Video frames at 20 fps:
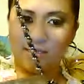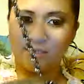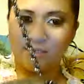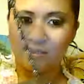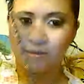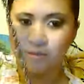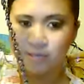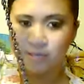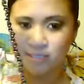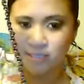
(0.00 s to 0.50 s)
So
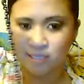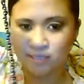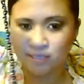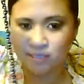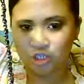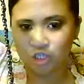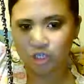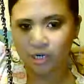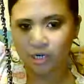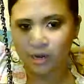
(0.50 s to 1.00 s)
it looks like the
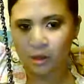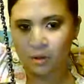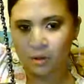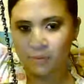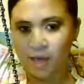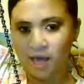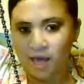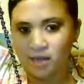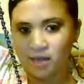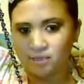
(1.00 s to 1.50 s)
Chanel
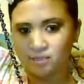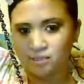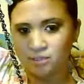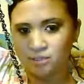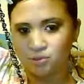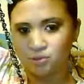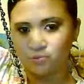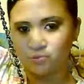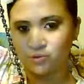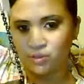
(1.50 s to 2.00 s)
bag. It's
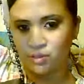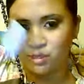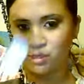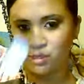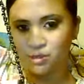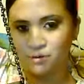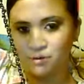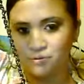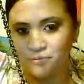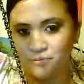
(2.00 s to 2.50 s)
really
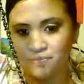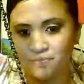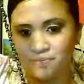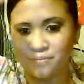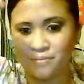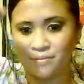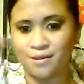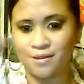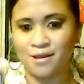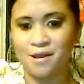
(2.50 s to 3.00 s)
cute.
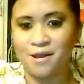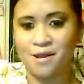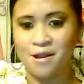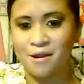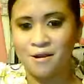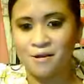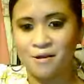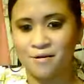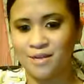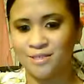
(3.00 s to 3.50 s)

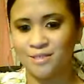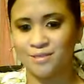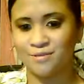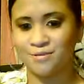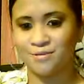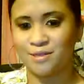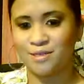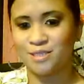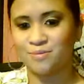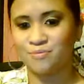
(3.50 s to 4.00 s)
Alright, so
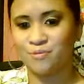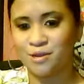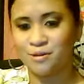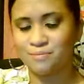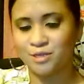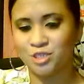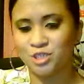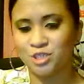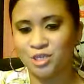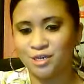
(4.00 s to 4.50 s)
that's pretty
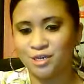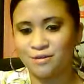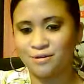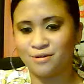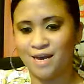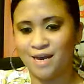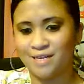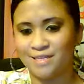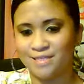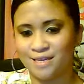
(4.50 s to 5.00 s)
much it, you
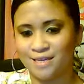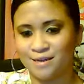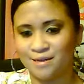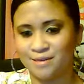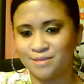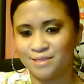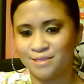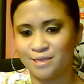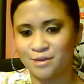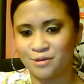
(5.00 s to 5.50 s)
guys, and I'll
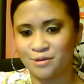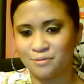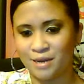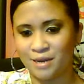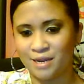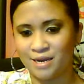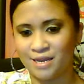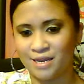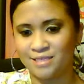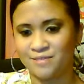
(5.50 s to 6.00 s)
see you in my
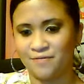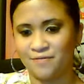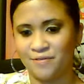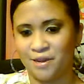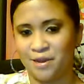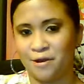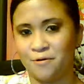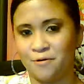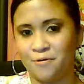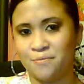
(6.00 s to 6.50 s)
next
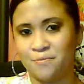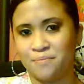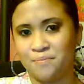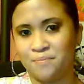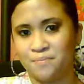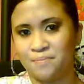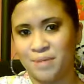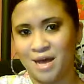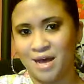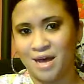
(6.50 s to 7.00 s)
video.
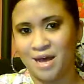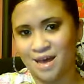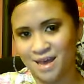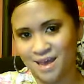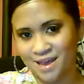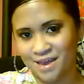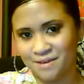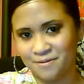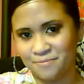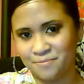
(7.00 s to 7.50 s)

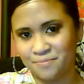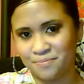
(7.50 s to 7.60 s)
Bye!